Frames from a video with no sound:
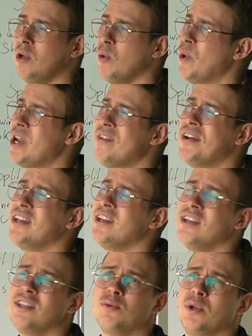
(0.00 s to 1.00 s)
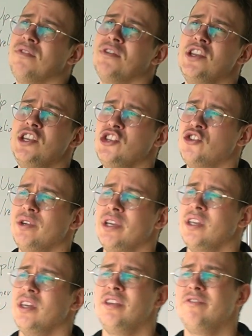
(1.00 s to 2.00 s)
whatever it is, whatever niche you're
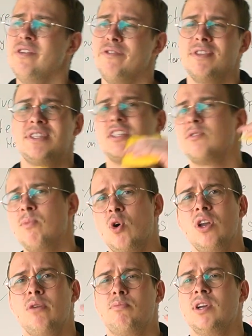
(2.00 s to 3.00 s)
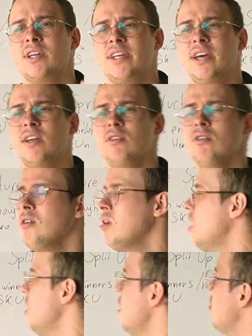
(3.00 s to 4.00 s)
in, even if it's a smaller product
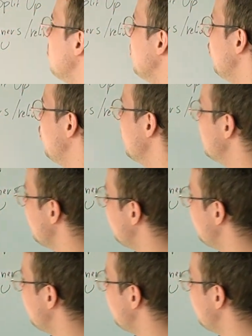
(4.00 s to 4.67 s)
catalog, but you just